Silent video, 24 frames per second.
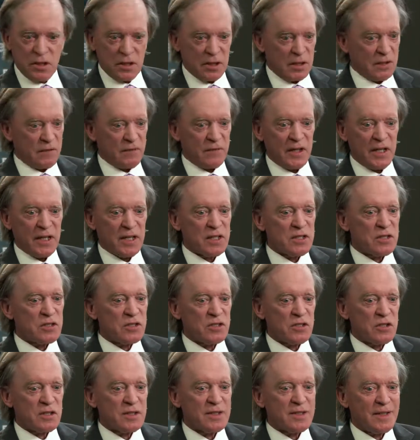advanced
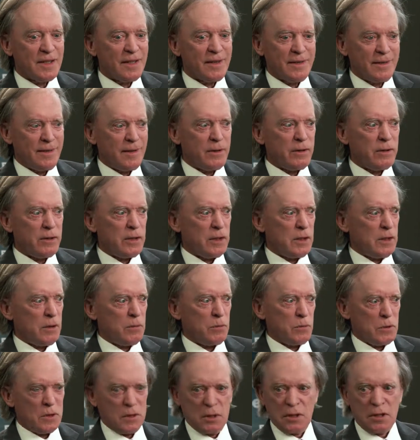just that theory. It
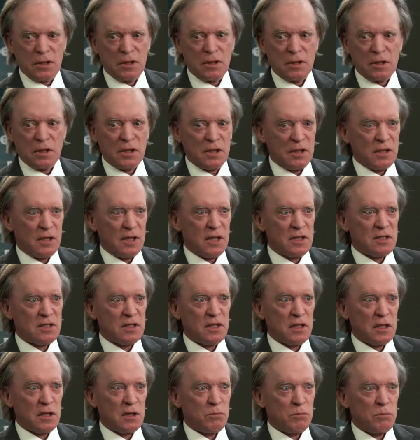would, it
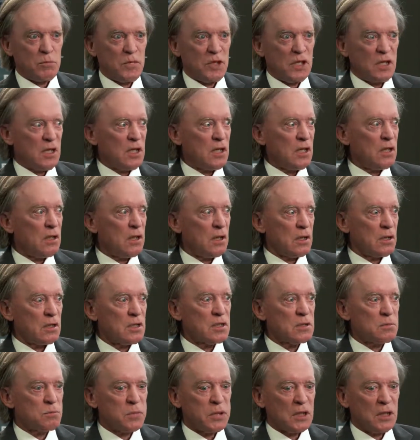hasn't got many
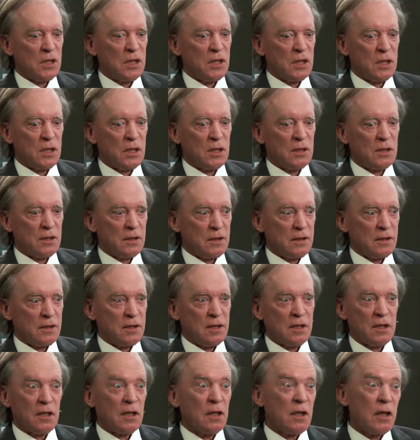headlines, but and
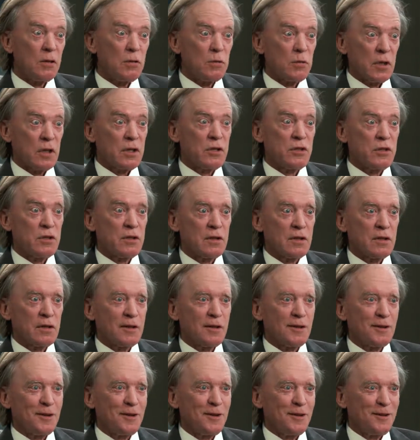I like Rich.
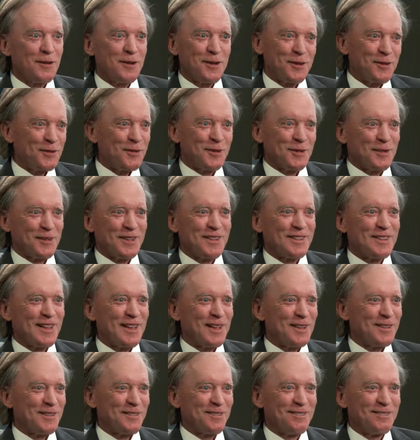
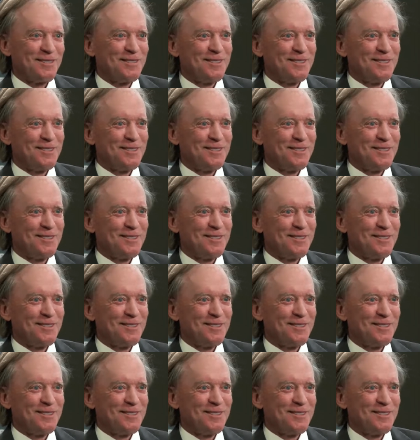I